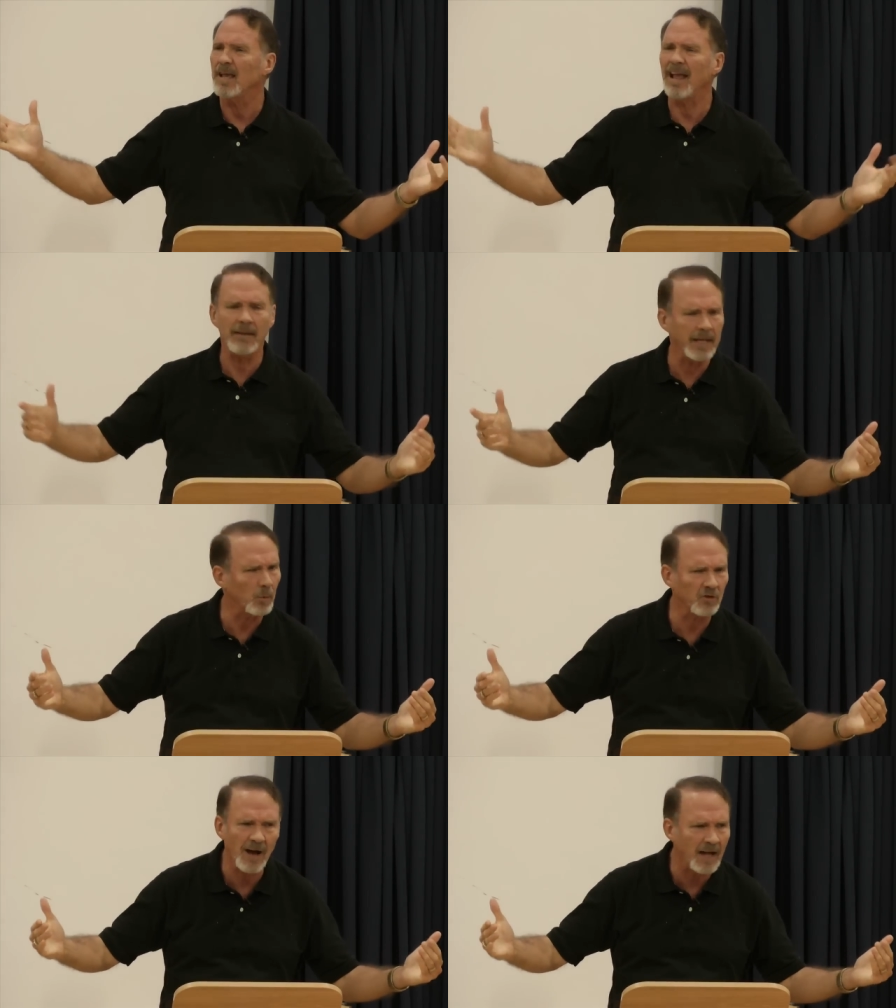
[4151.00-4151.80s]
Healing
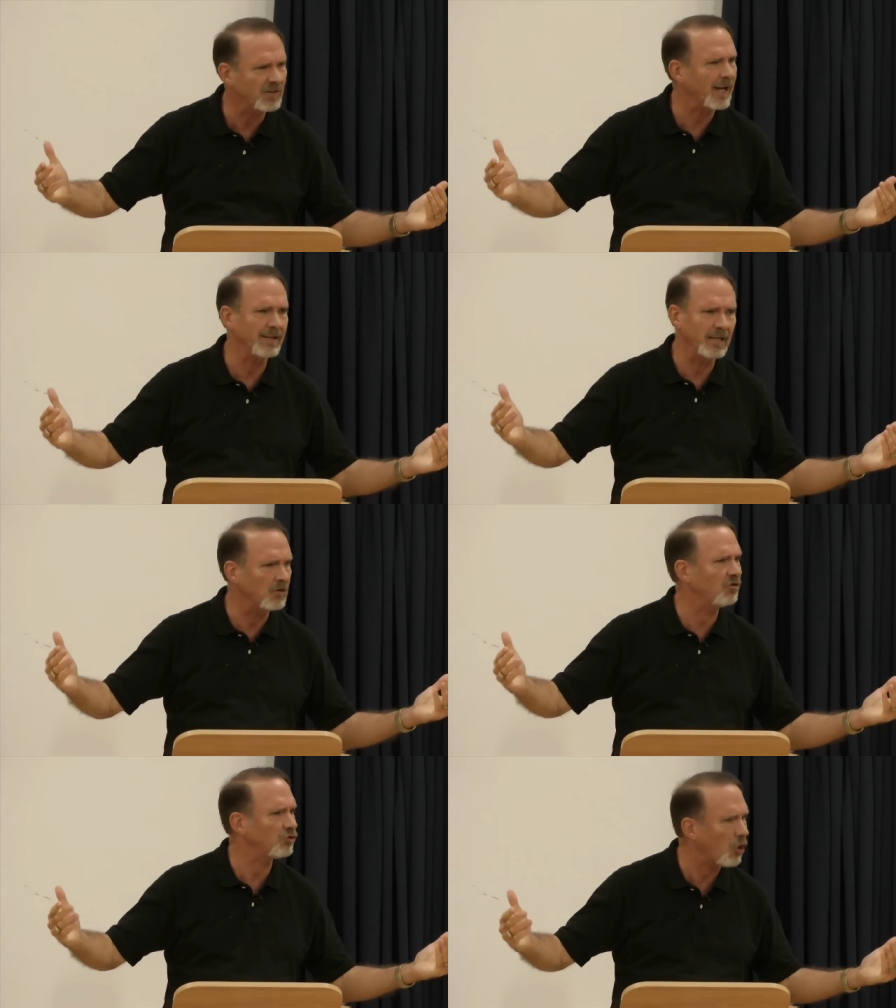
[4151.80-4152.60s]
was God's idea
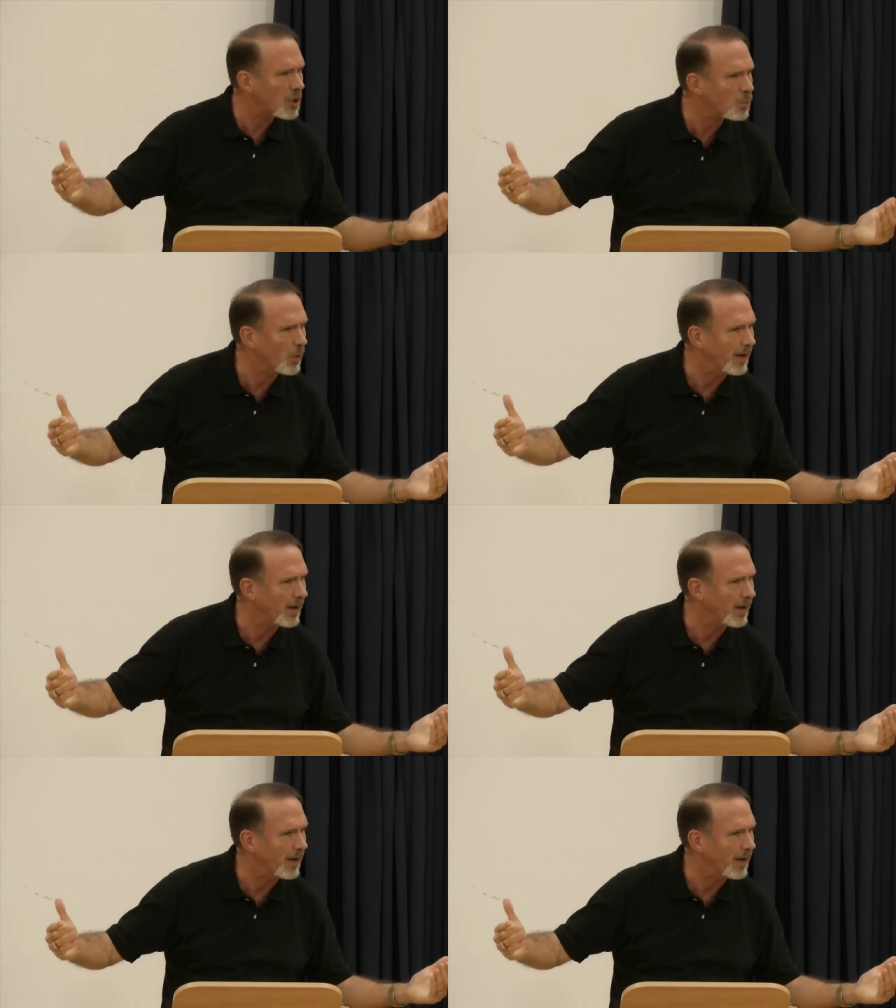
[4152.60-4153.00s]
to start